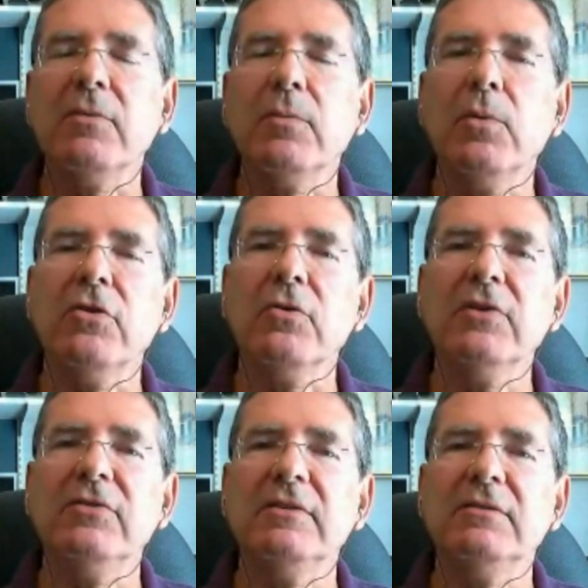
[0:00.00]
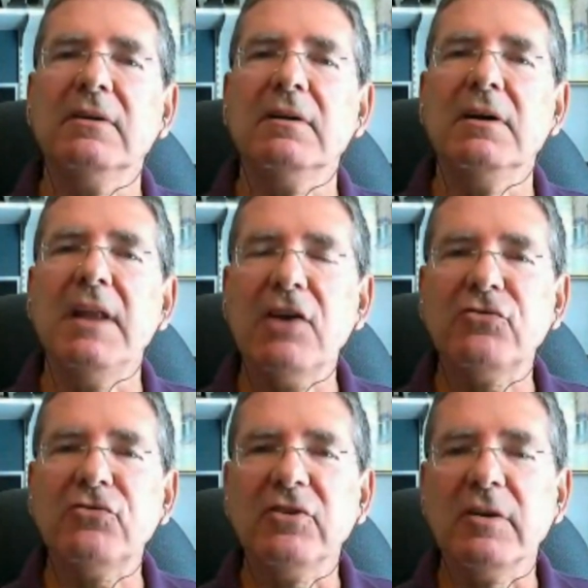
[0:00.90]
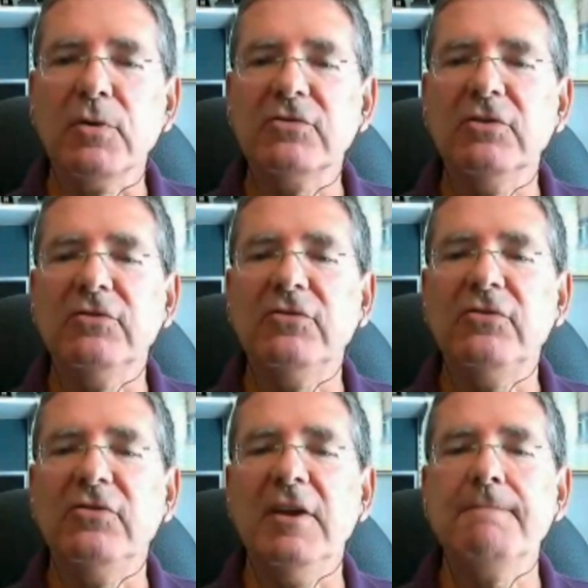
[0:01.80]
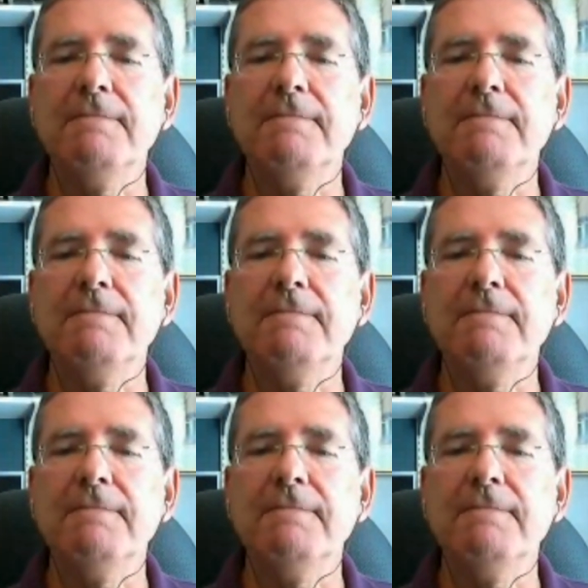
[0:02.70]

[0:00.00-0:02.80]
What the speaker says: where there isn't a national emergency